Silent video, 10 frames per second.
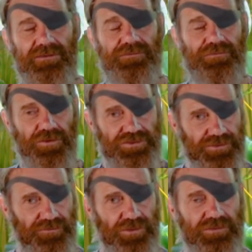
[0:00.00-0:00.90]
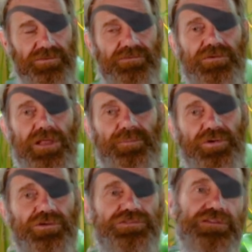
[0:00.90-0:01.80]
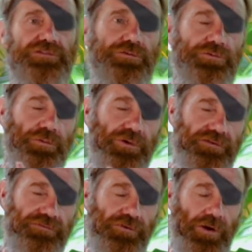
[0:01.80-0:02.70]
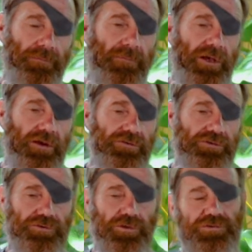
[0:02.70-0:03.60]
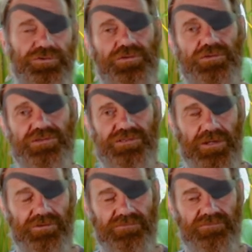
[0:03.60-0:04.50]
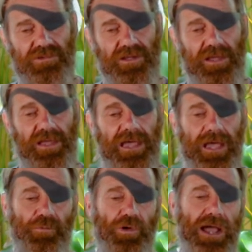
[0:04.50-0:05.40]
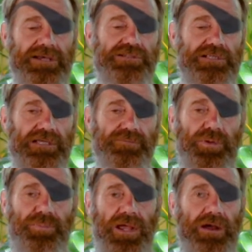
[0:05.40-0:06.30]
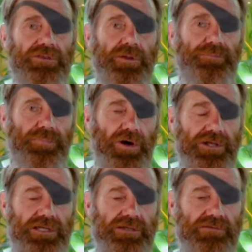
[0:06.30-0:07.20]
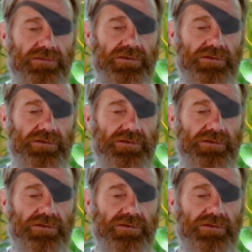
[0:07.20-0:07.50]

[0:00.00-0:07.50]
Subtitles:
first of all, for that process, because we work from the gross to the subtle, and we're actually preparing the body